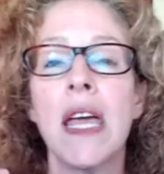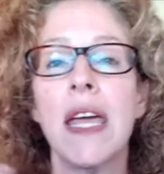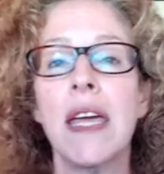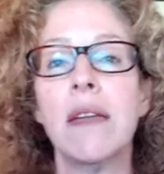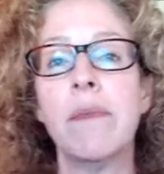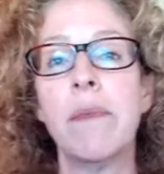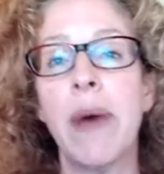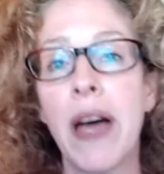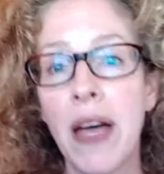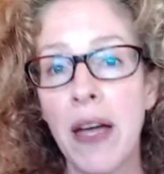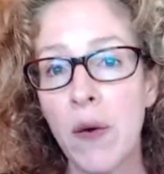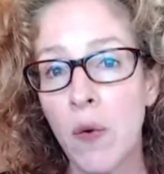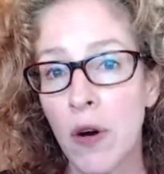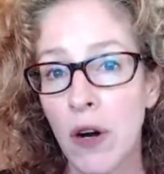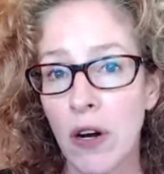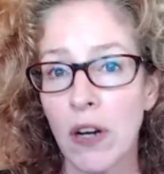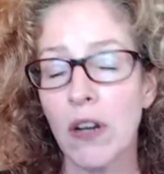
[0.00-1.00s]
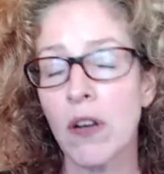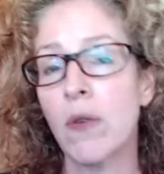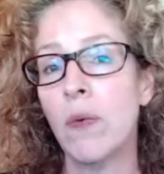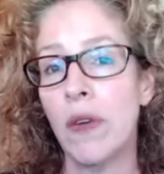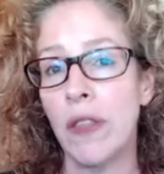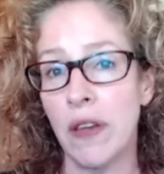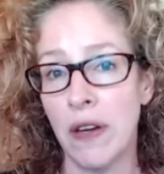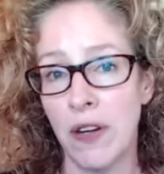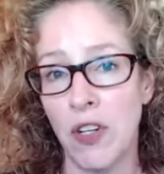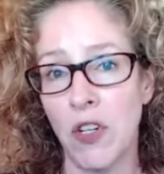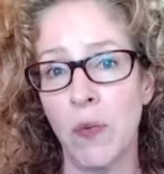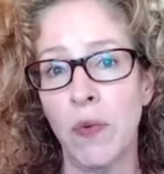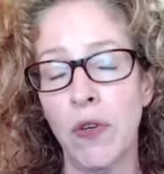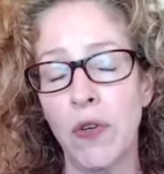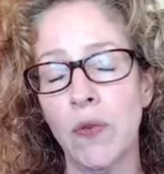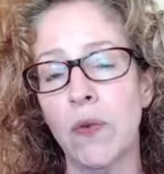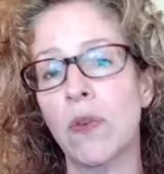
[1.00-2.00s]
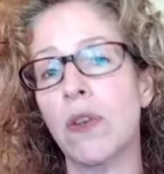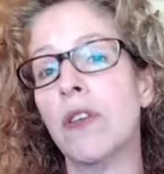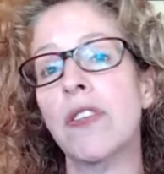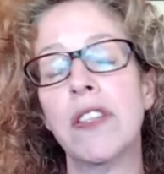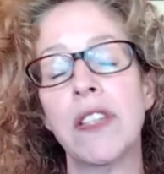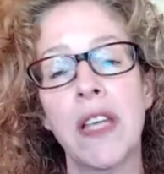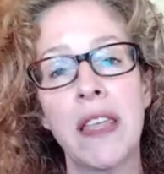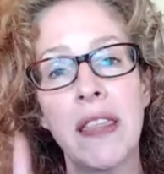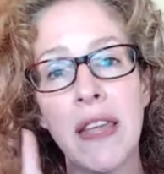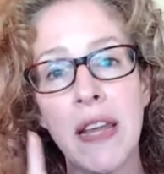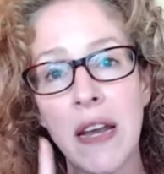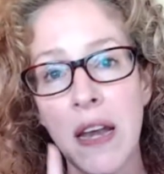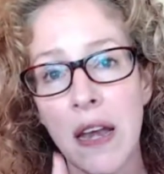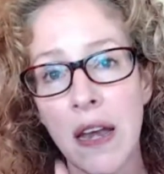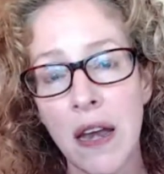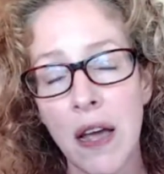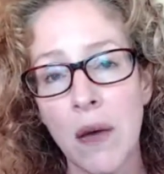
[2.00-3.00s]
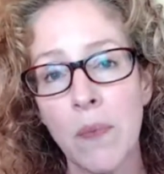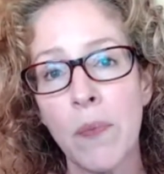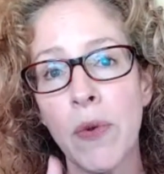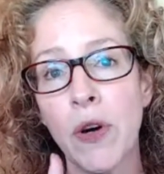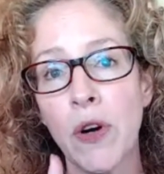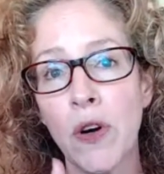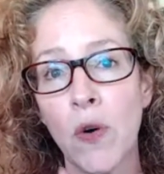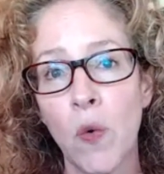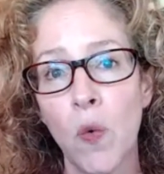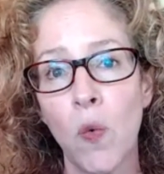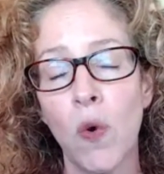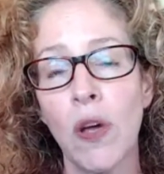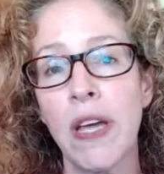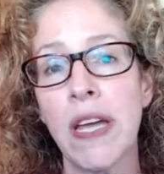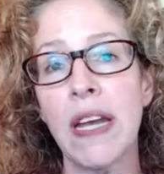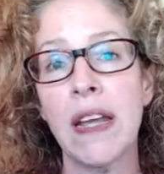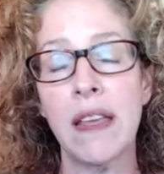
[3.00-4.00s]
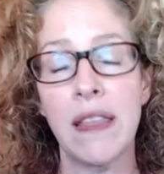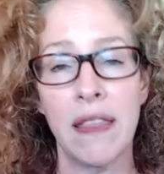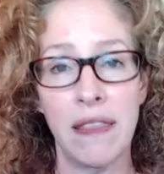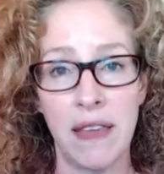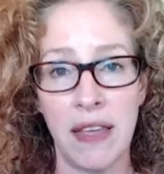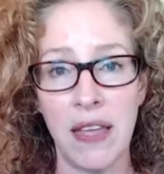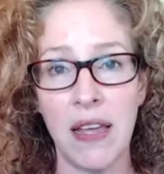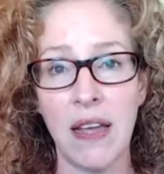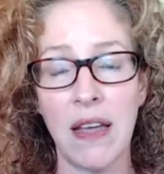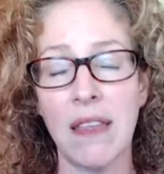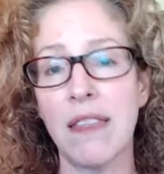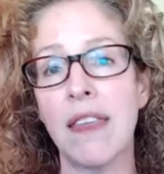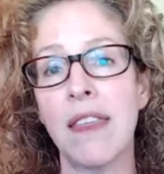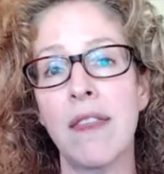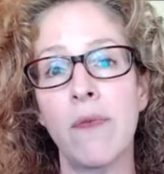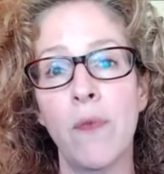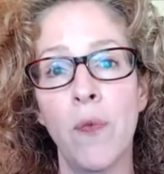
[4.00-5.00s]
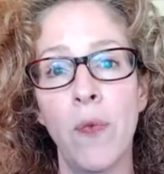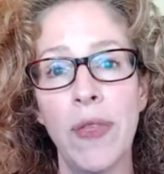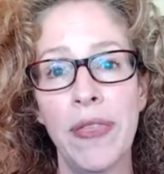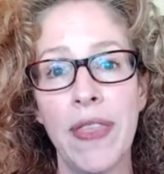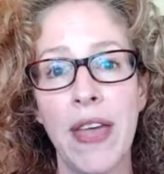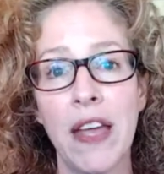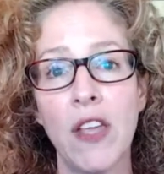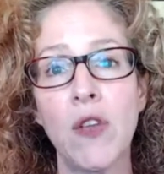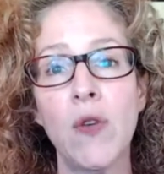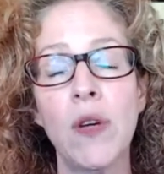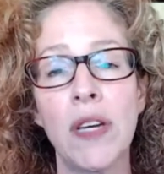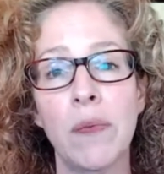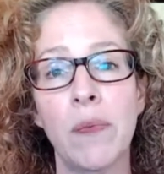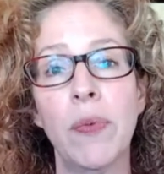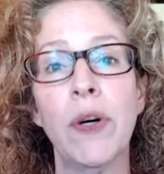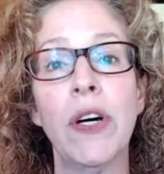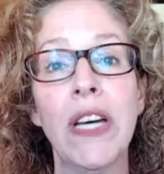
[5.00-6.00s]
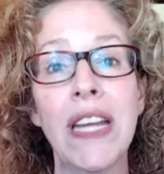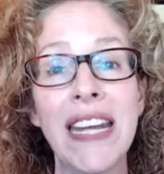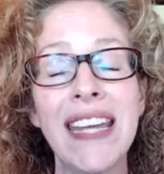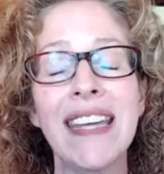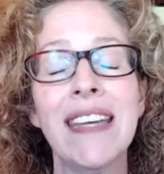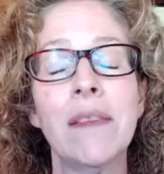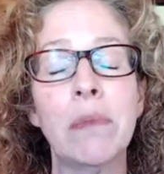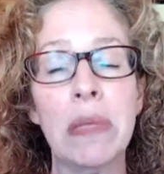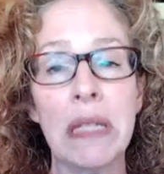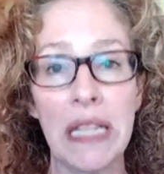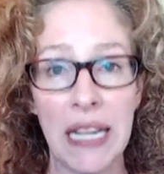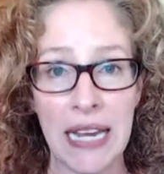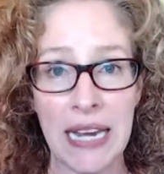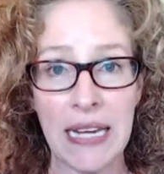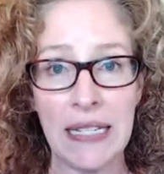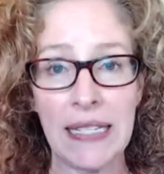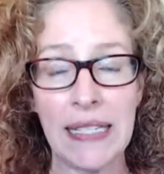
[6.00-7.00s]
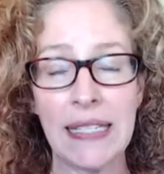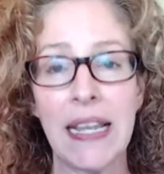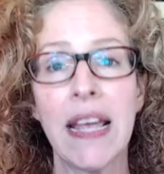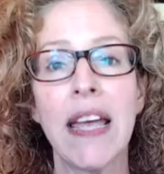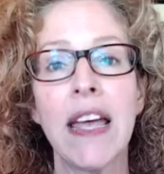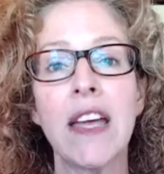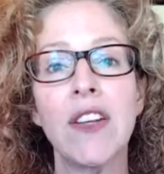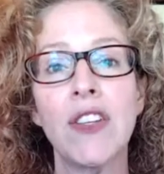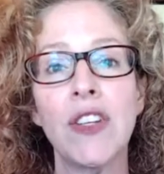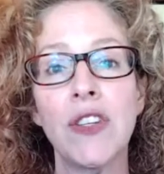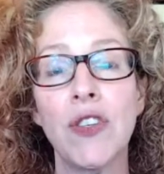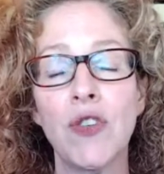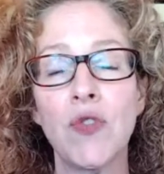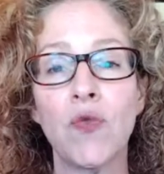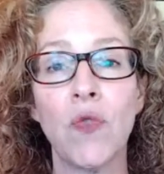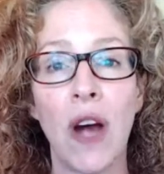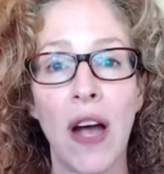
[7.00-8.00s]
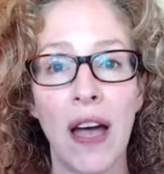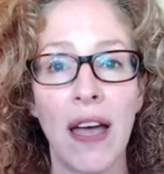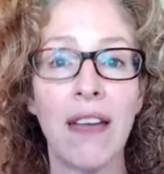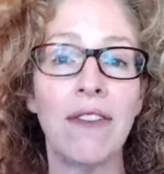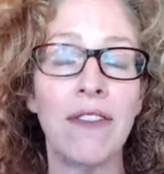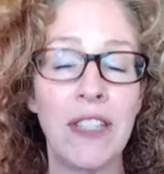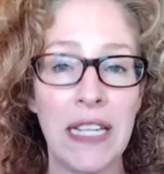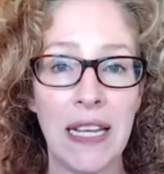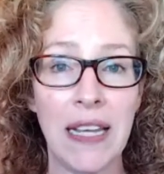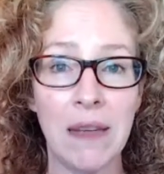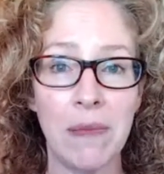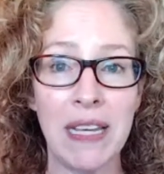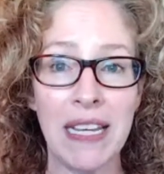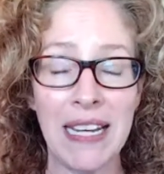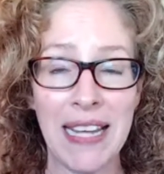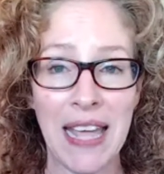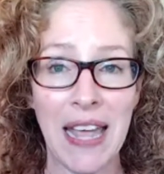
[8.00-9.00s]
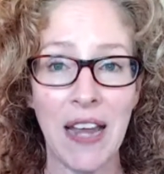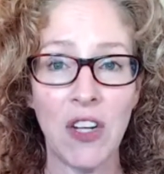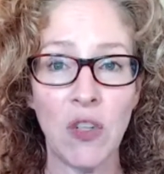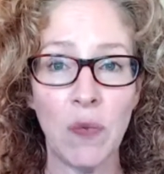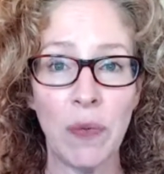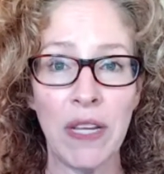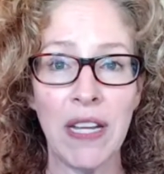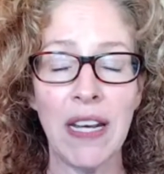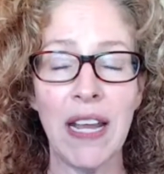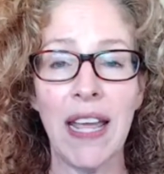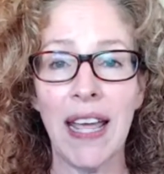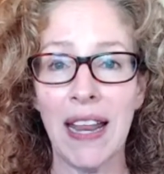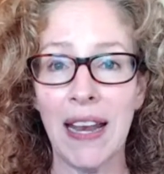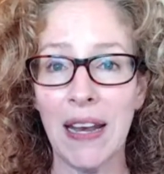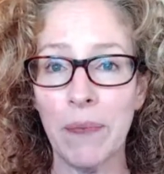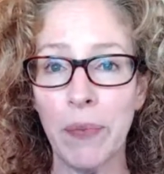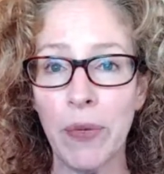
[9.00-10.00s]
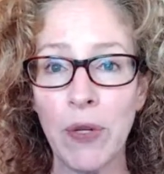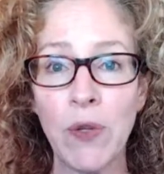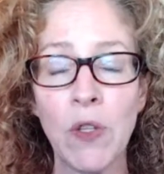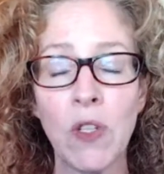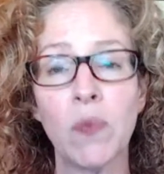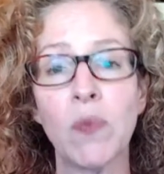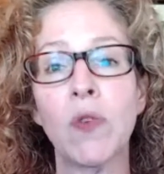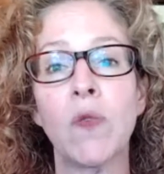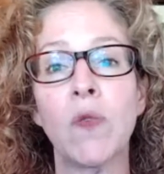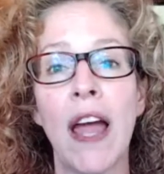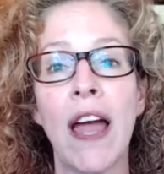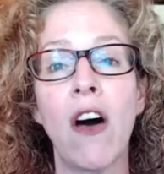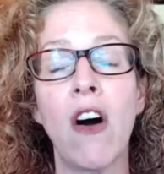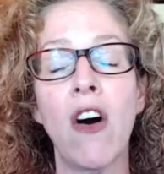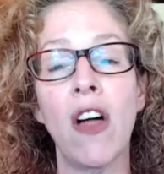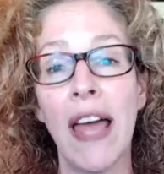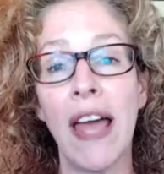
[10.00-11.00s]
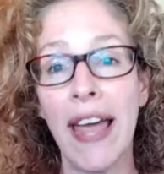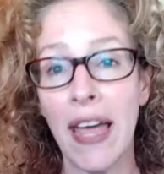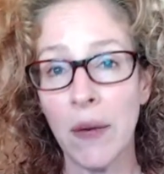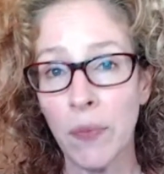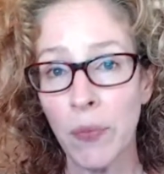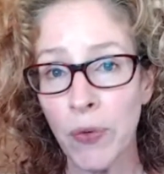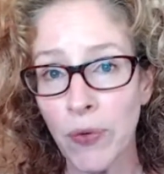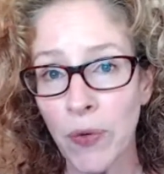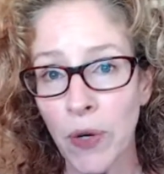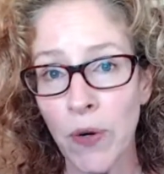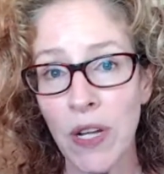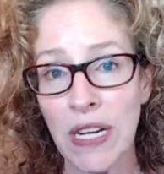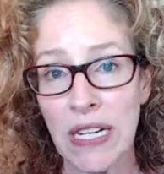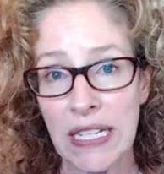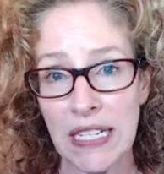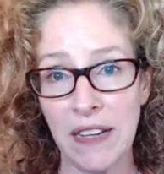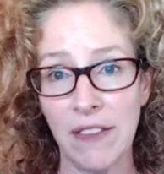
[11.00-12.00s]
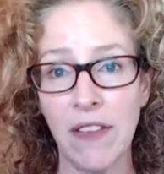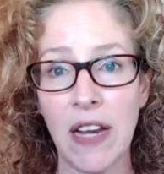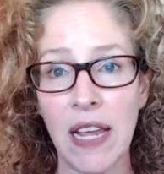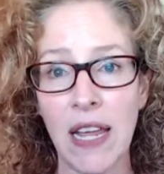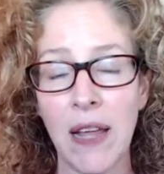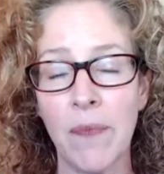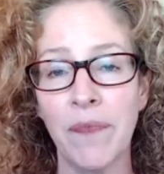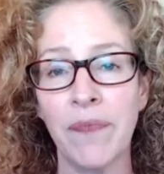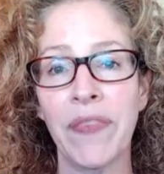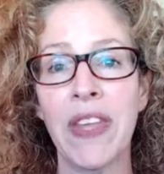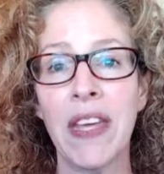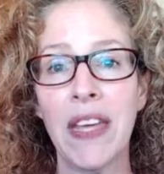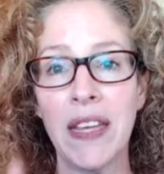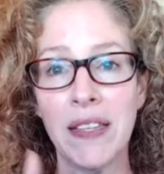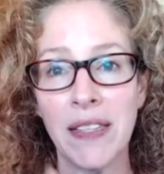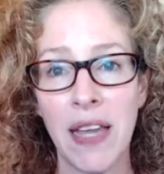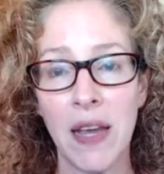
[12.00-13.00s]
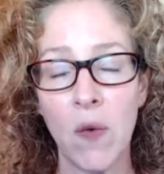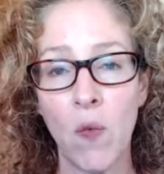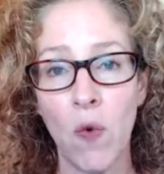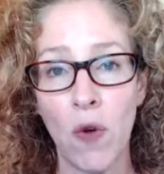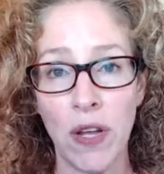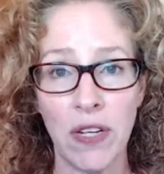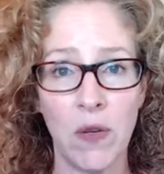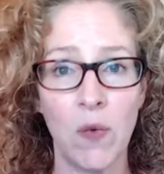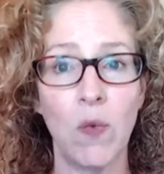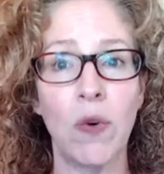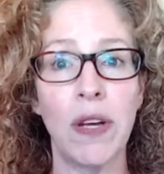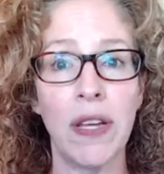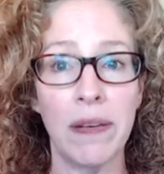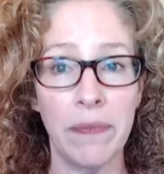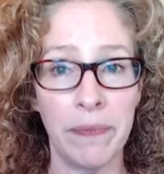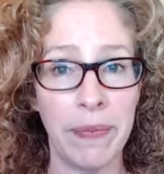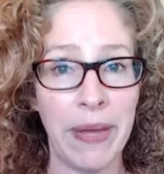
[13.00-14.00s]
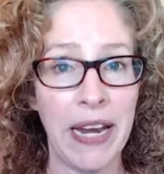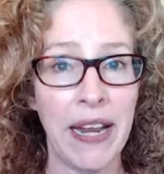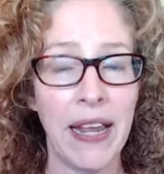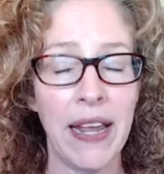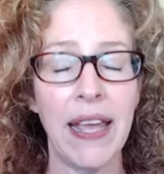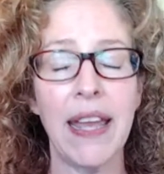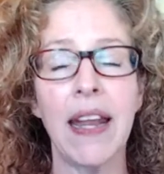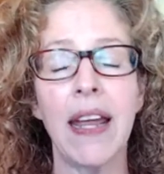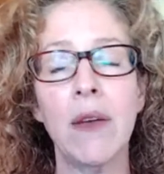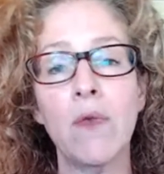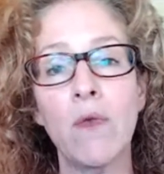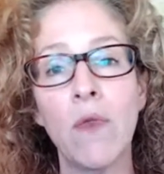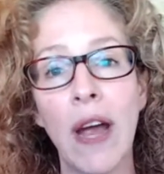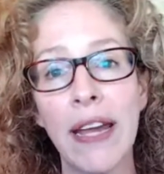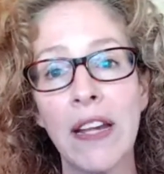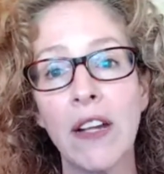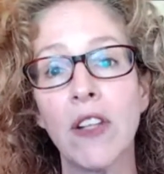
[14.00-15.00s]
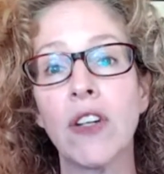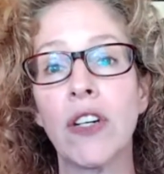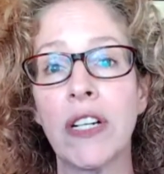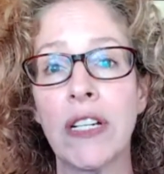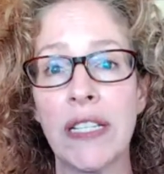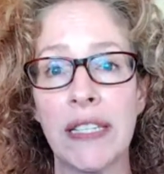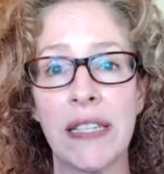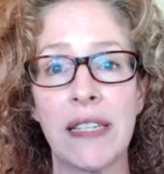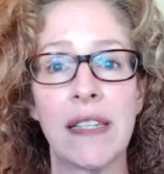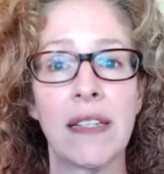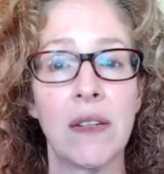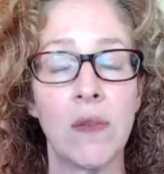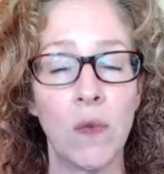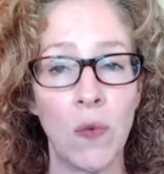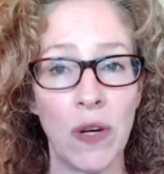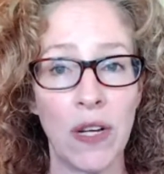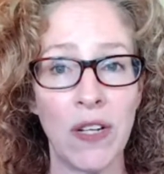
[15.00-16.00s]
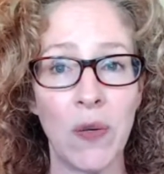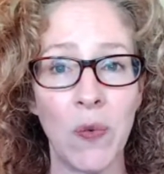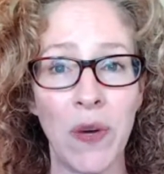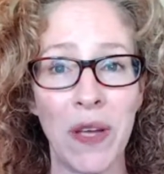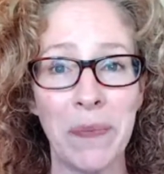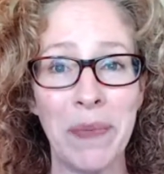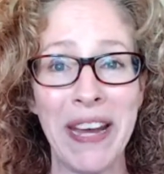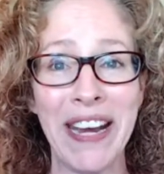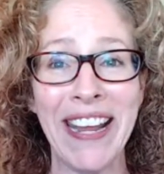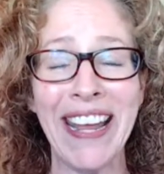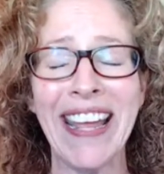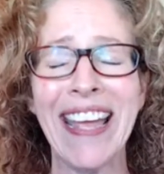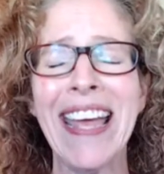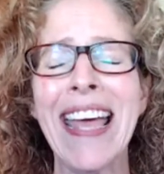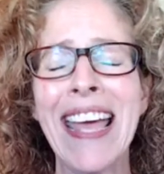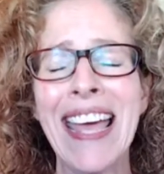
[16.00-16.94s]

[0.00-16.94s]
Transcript: In my work with entrepreneurs, the number one thing that you can put in place to drive team engagement and boost morale and productivity is a one-to-one meeting, and a regular, consistent one-to-one meeting.